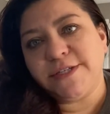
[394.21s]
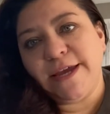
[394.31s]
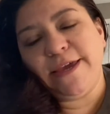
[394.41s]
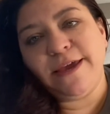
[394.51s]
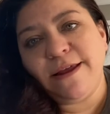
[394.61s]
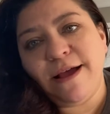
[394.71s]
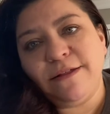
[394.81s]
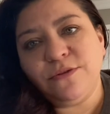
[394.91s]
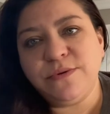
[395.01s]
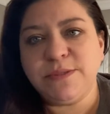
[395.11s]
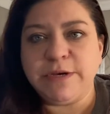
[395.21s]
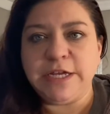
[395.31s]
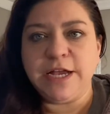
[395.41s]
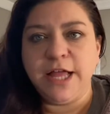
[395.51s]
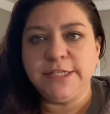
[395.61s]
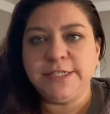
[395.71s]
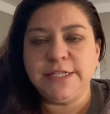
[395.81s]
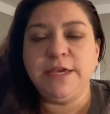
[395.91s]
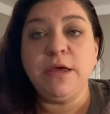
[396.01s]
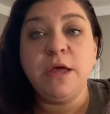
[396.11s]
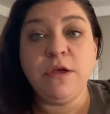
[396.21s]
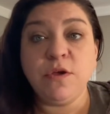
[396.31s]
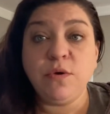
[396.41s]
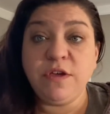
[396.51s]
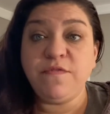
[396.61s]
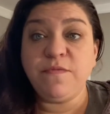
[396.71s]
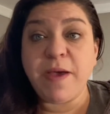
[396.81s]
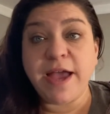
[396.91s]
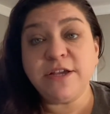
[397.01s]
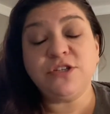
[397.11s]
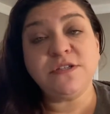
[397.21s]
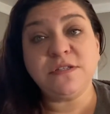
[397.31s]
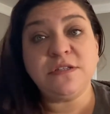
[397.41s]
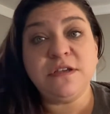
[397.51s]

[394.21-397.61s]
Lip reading: And I cannot lose money constantly if packages